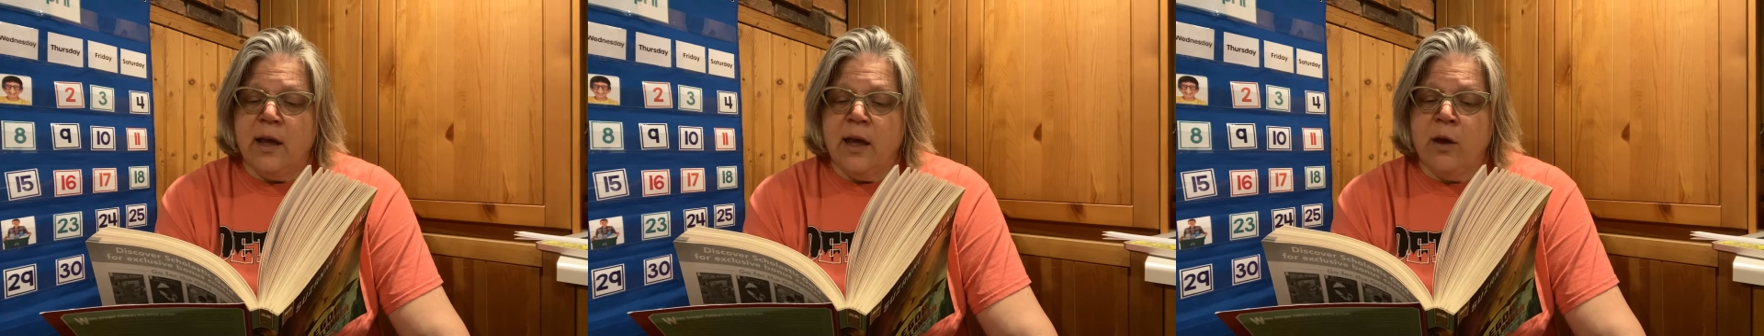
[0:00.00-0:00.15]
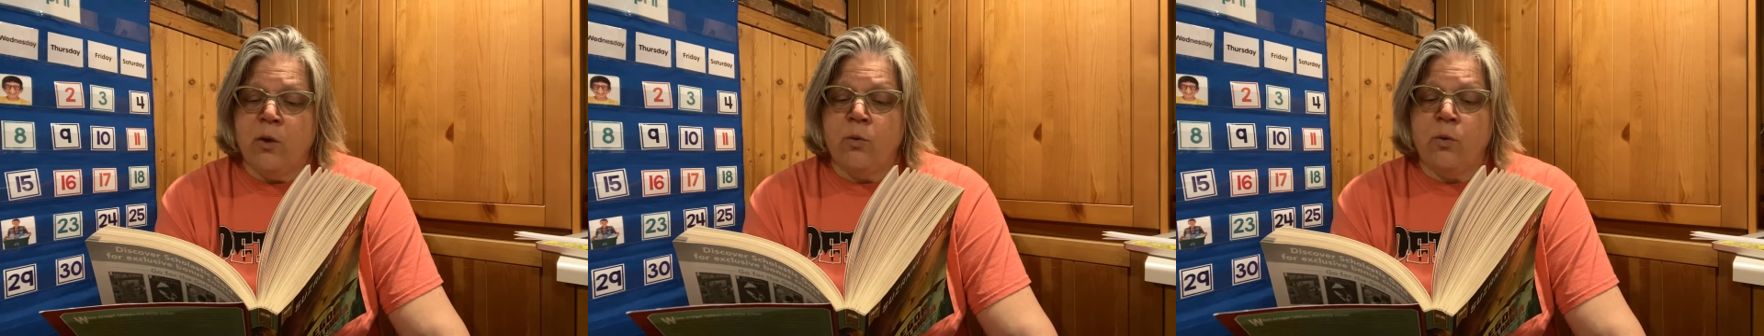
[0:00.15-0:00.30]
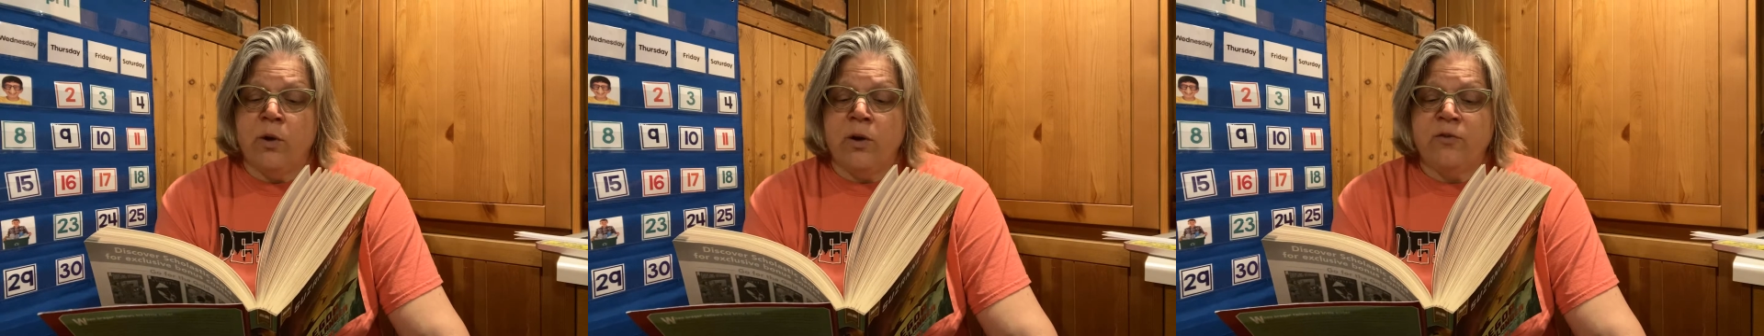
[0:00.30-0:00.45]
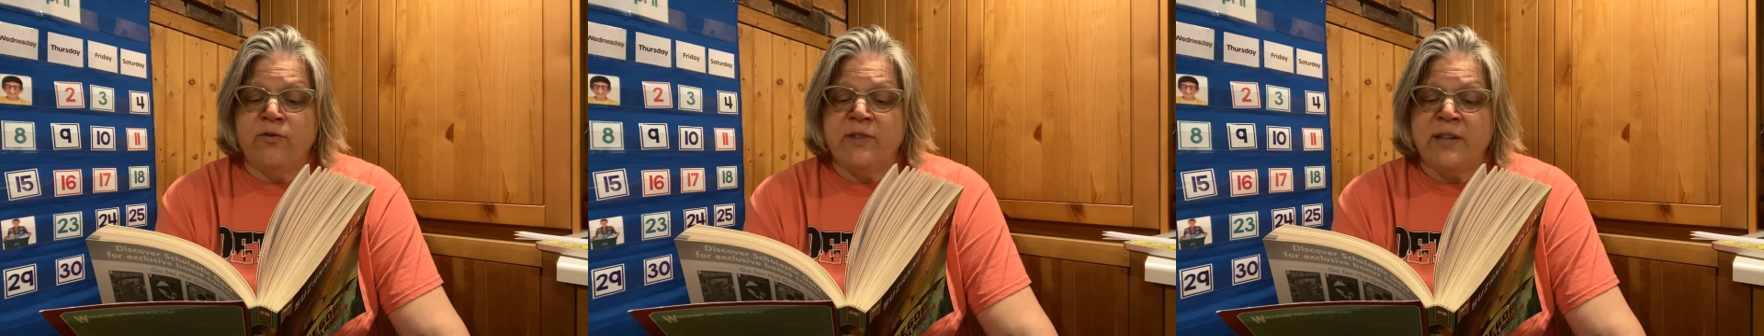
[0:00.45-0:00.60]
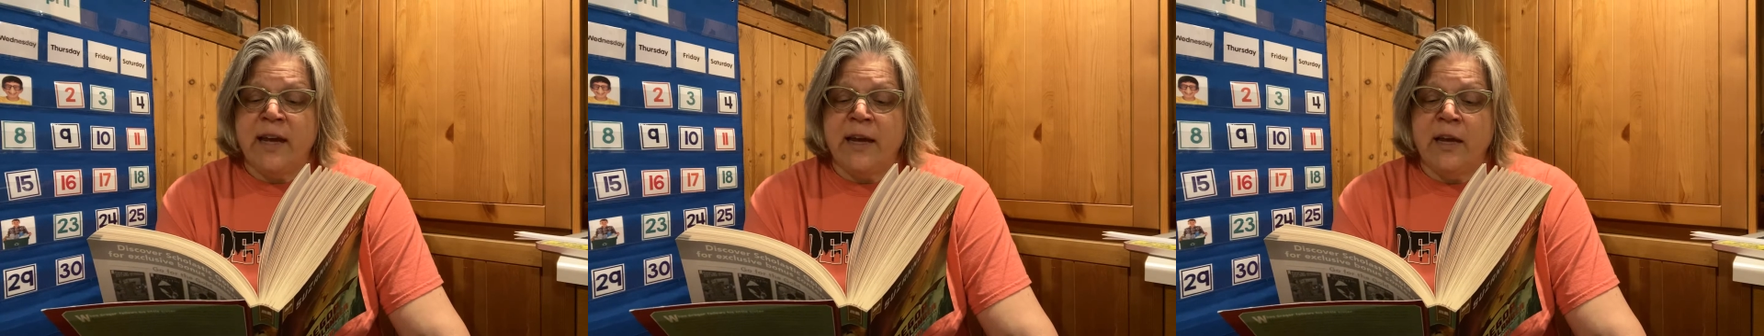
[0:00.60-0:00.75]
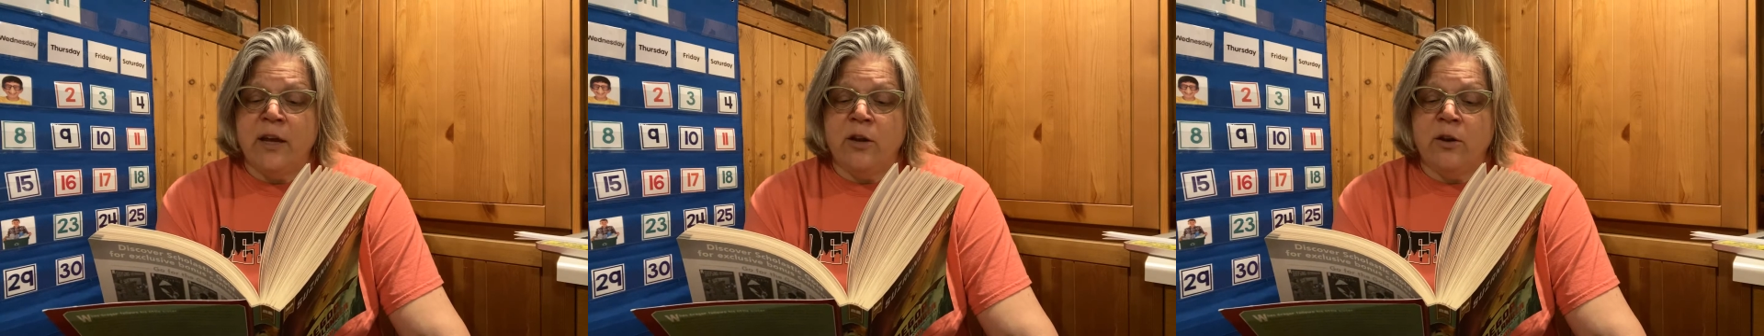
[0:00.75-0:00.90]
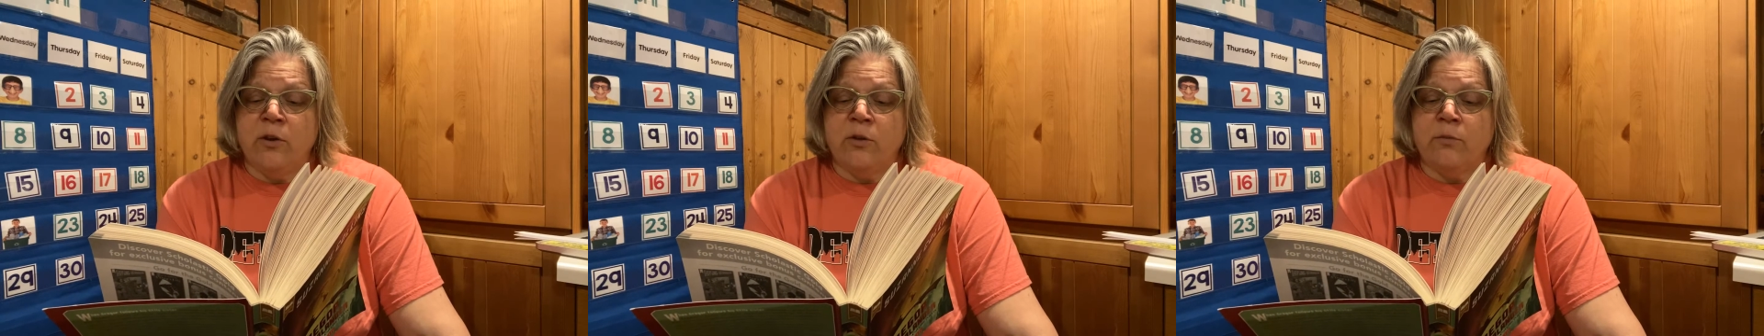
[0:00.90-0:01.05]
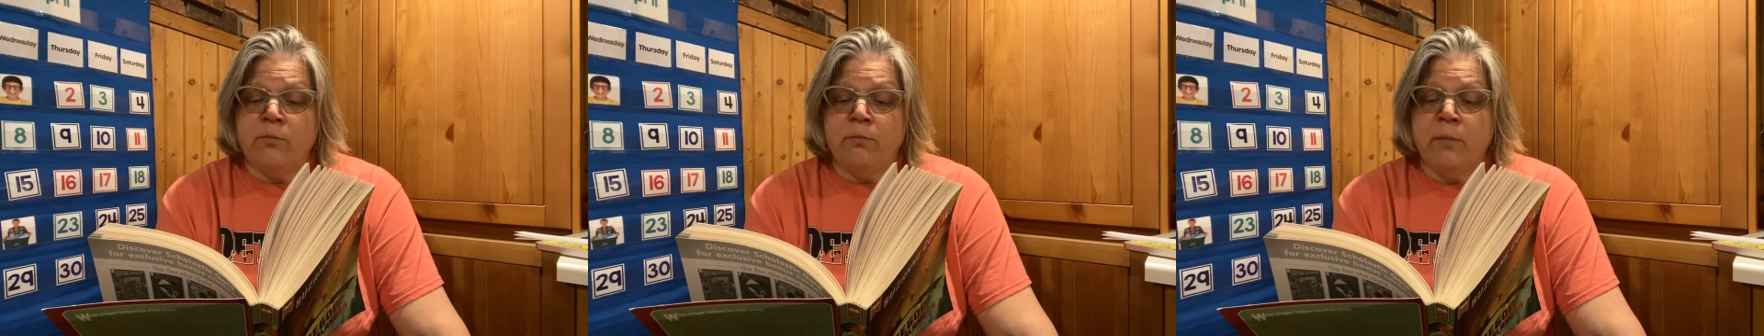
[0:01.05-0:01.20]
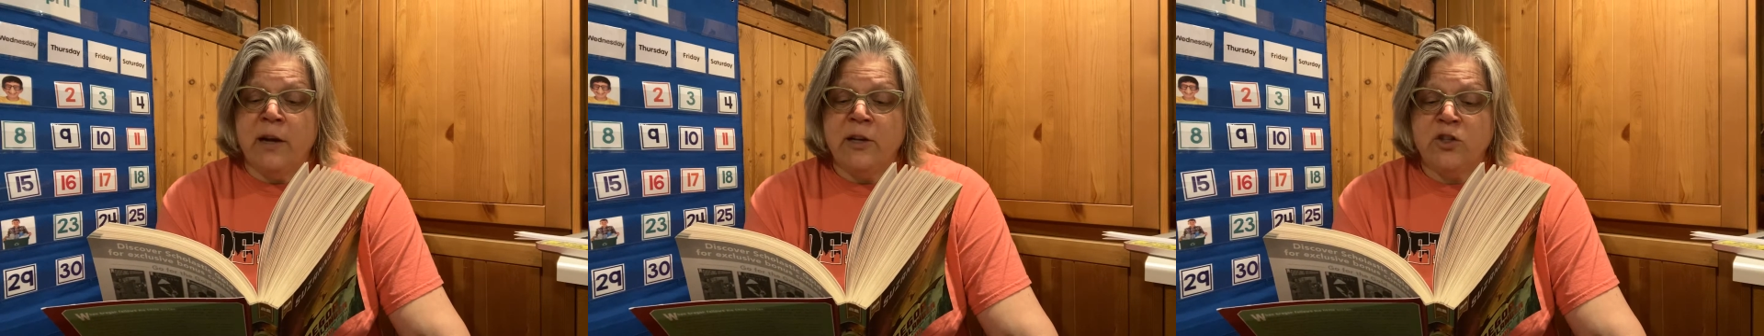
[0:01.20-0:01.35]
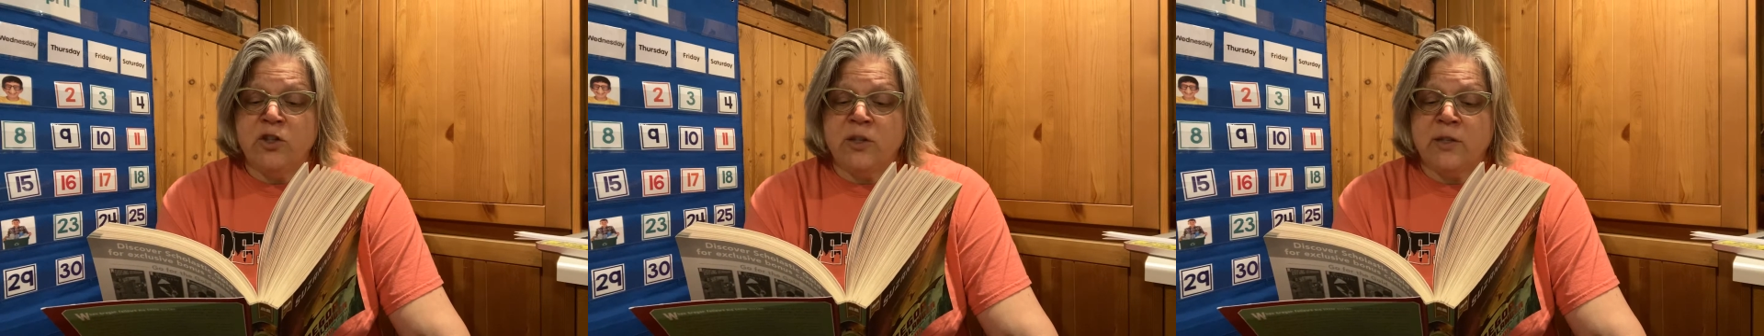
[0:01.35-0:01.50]
It would have taken you
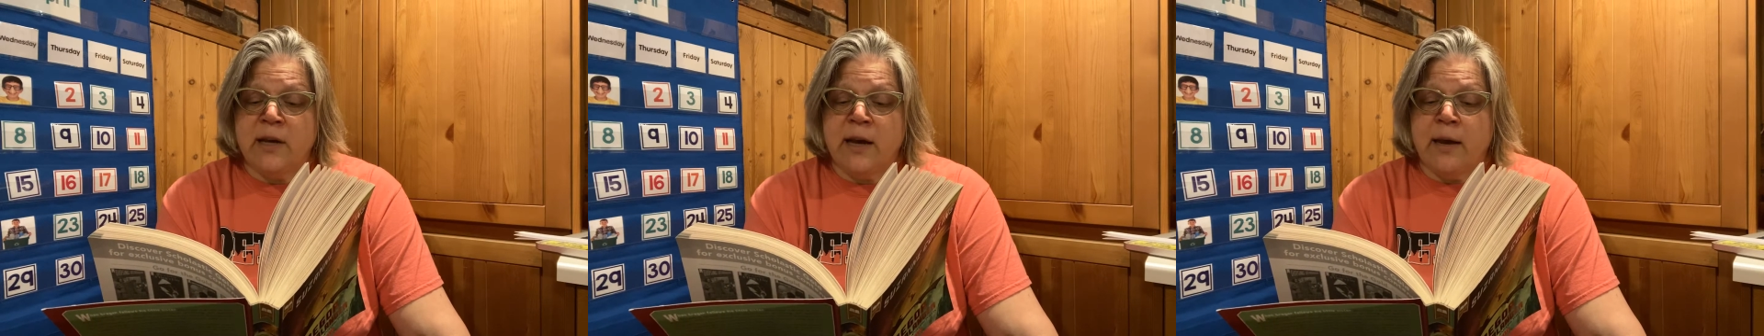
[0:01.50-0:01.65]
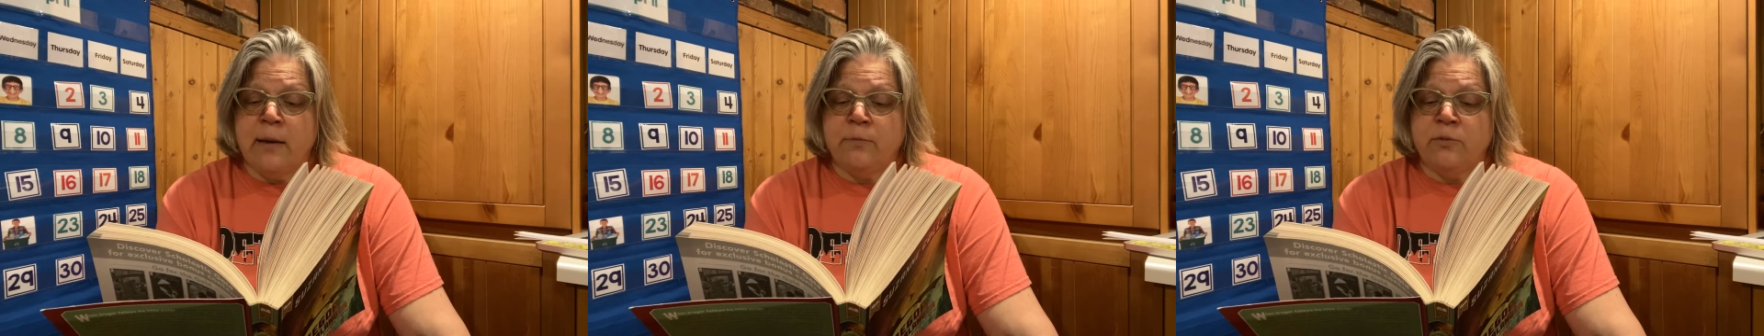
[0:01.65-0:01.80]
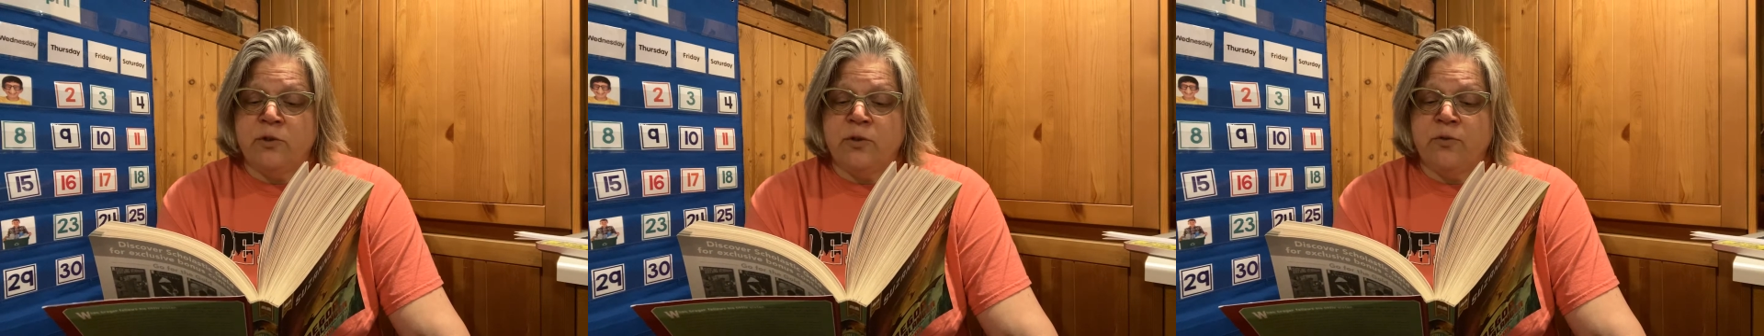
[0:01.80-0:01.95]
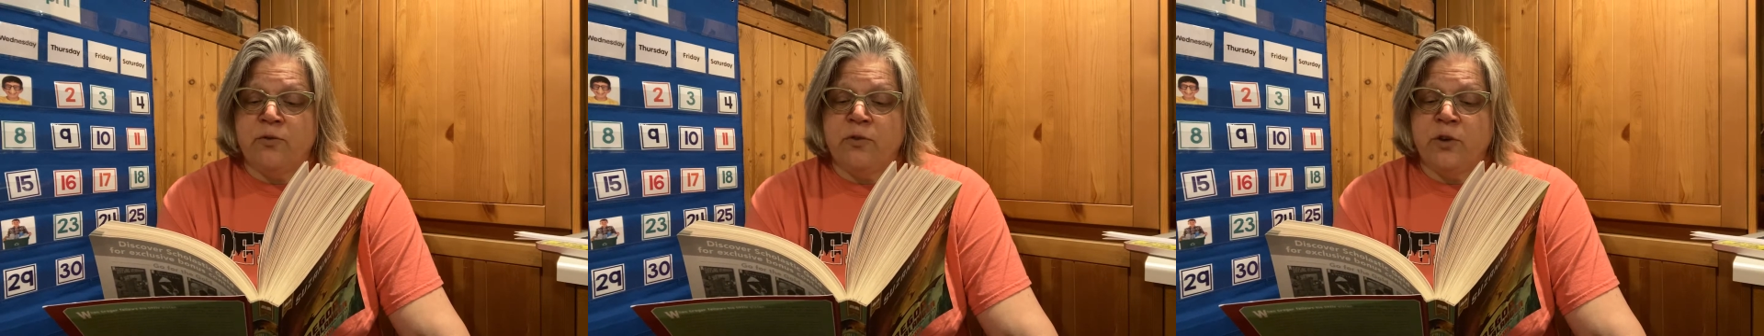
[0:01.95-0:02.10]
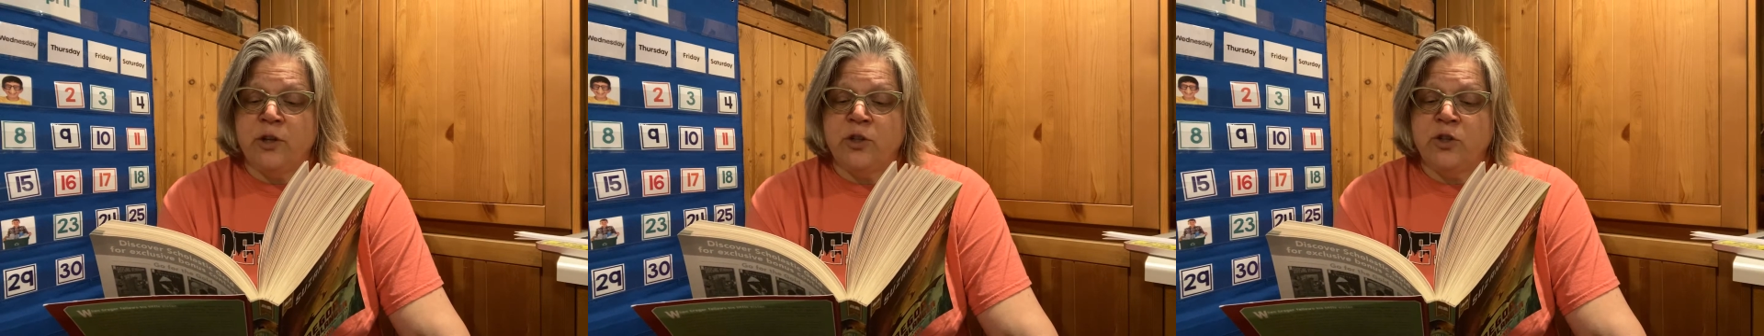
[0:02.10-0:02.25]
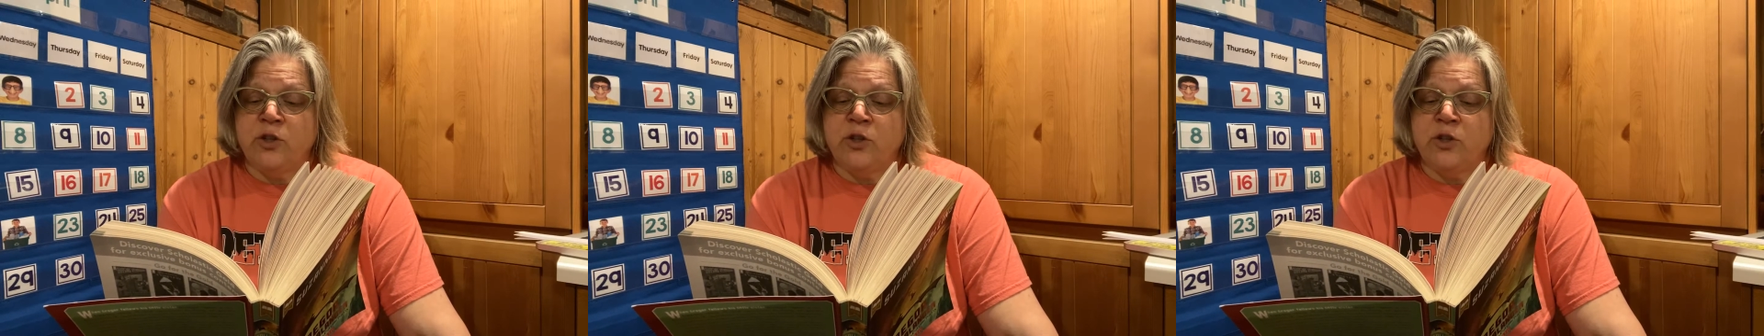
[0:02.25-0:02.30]
much time to free